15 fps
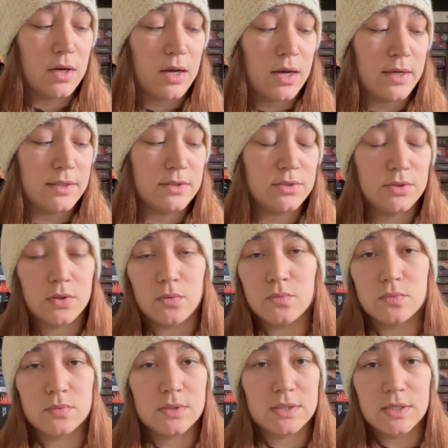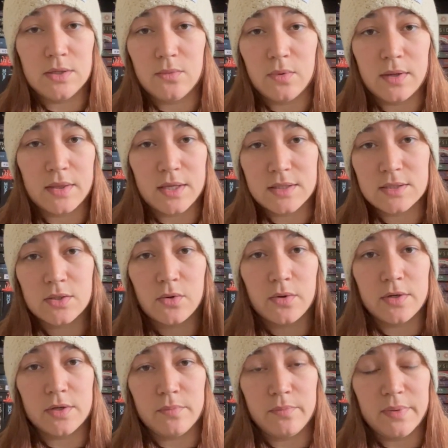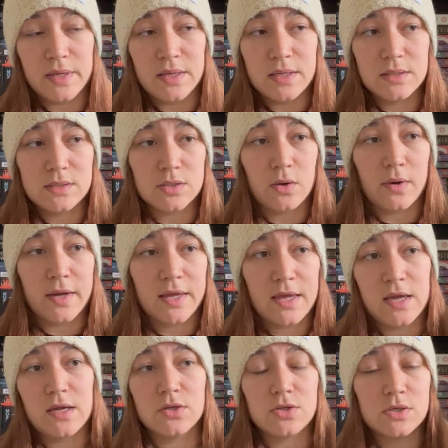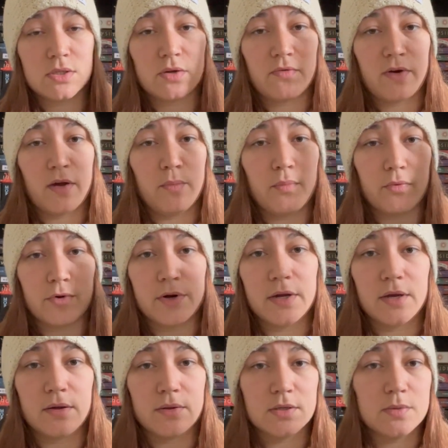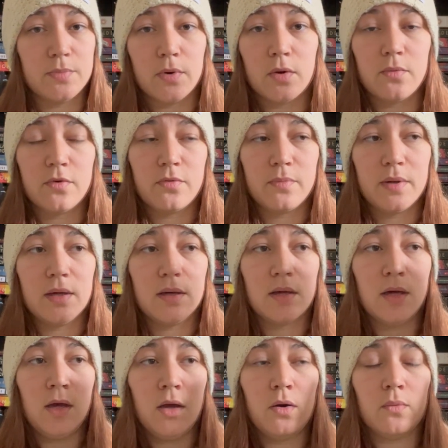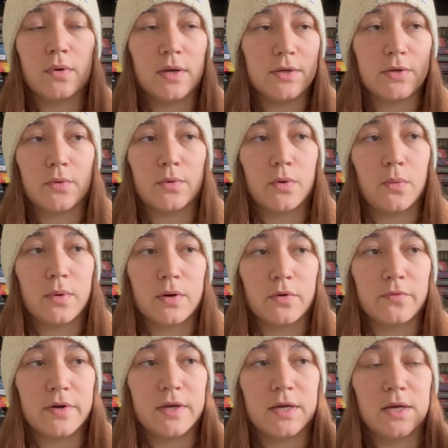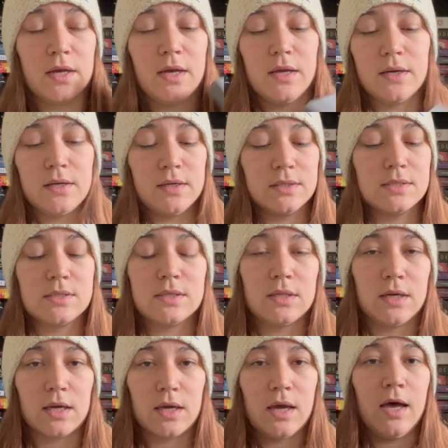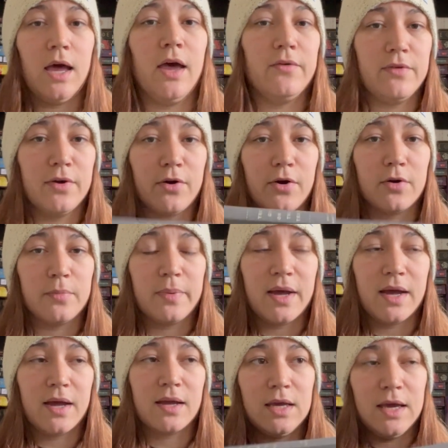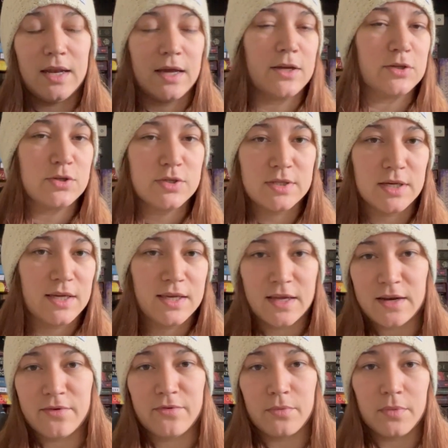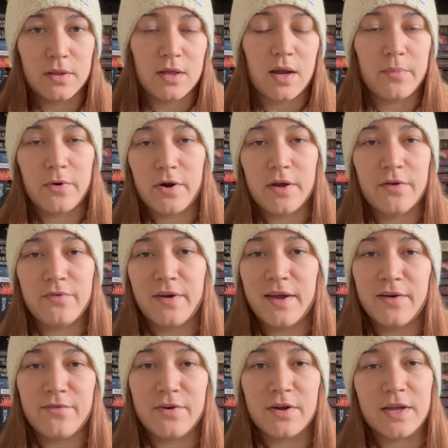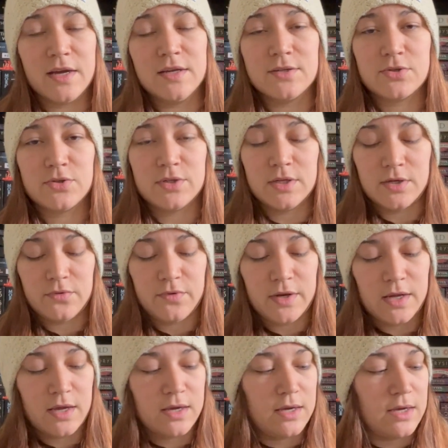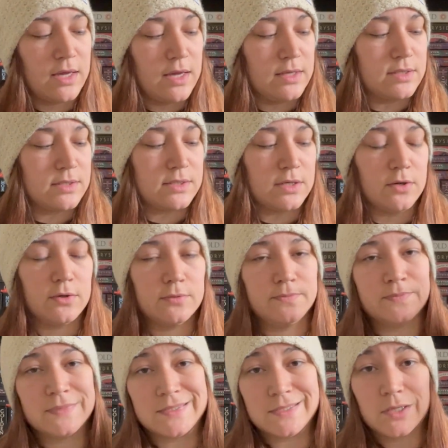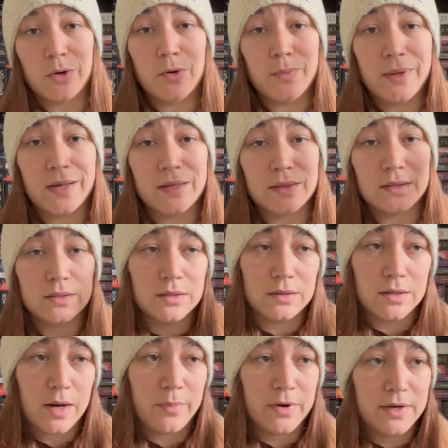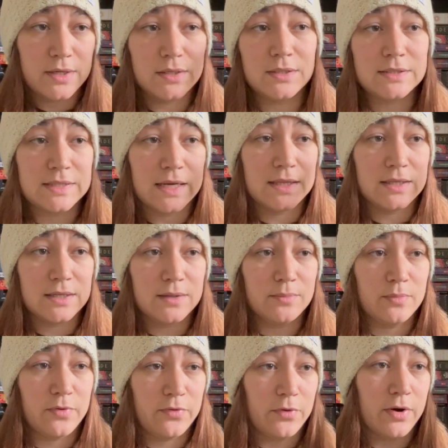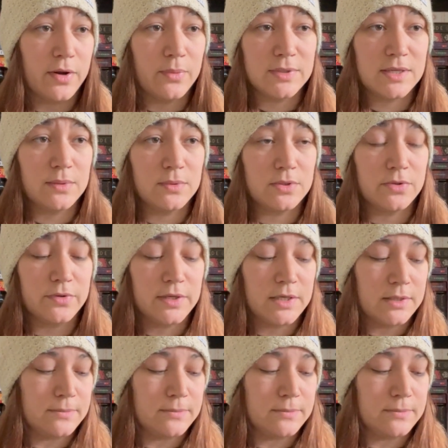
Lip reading: I don't see when that's going to be, so I can't justify bringing this book with me when I don't know when I'll read it, and it's like a heavy hardback, and I could just like get it from the library if I ever get interested in reading it again. So it's going back in the little library, sadly, before I was able to read it.